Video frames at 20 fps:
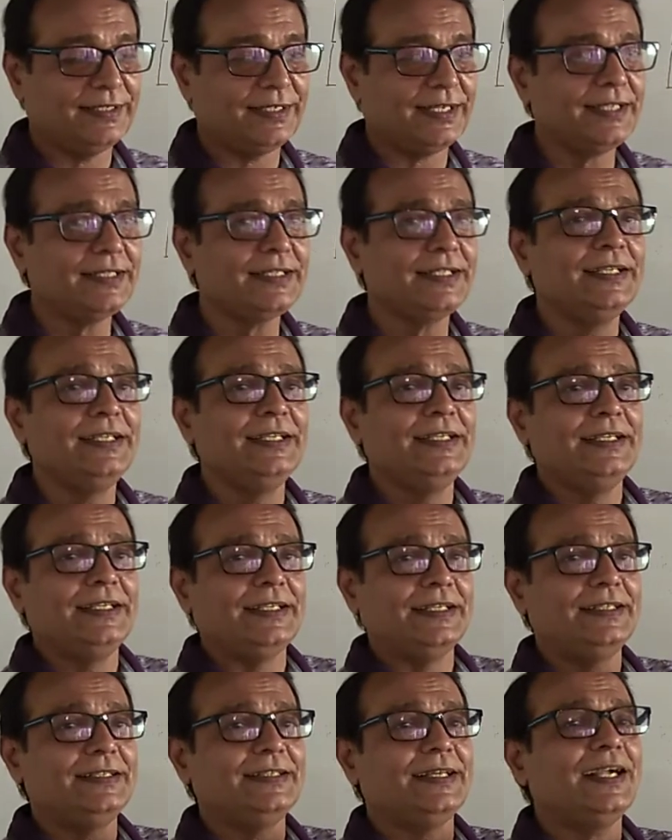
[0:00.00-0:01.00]
right?
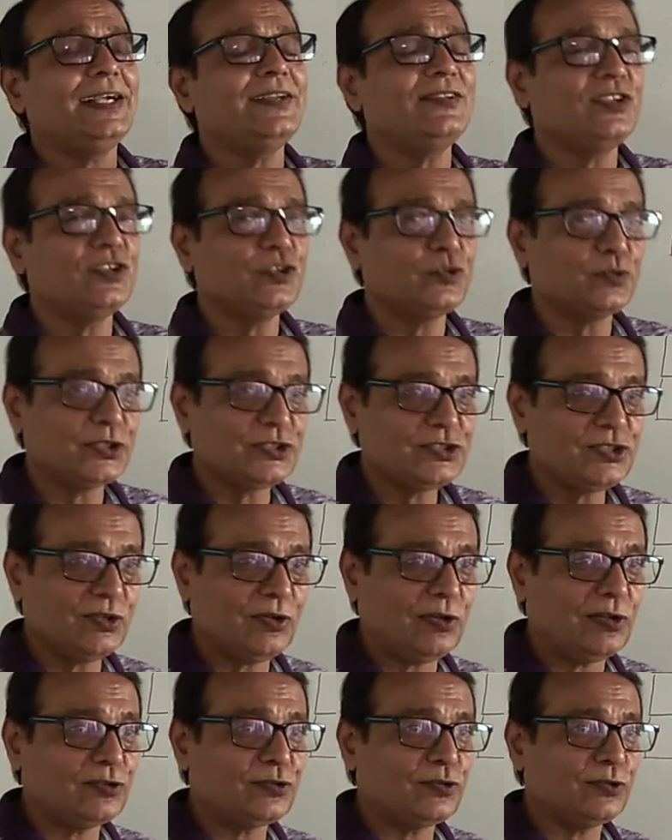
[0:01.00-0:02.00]
In that situation
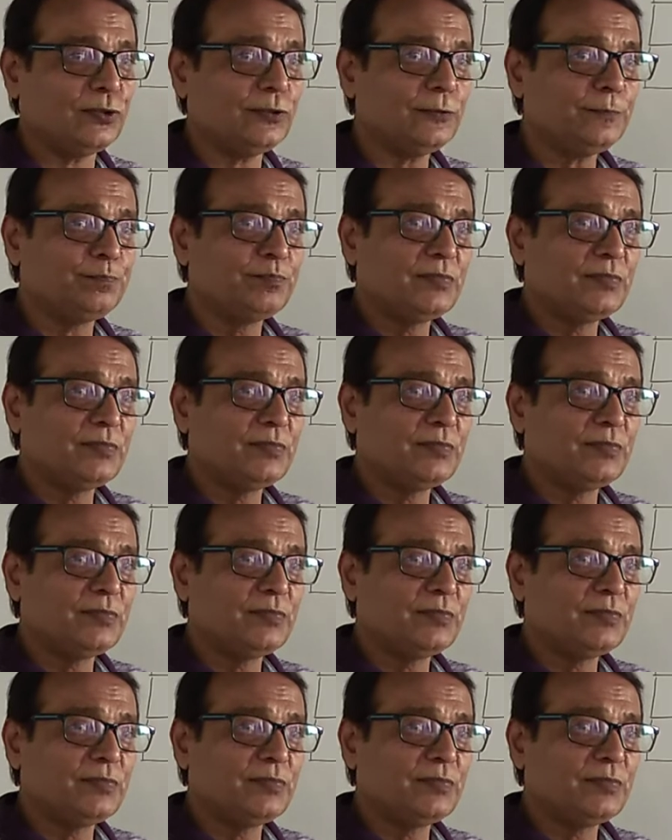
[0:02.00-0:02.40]
also,